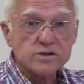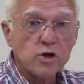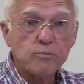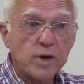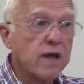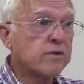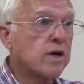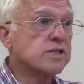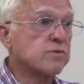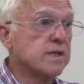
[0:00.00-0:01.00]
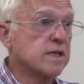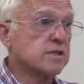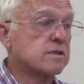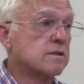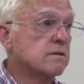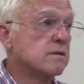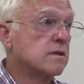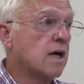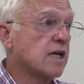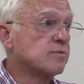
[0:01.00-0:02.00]
Don't bother us with this
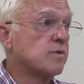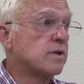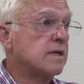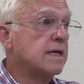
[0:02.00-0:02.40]
gospel.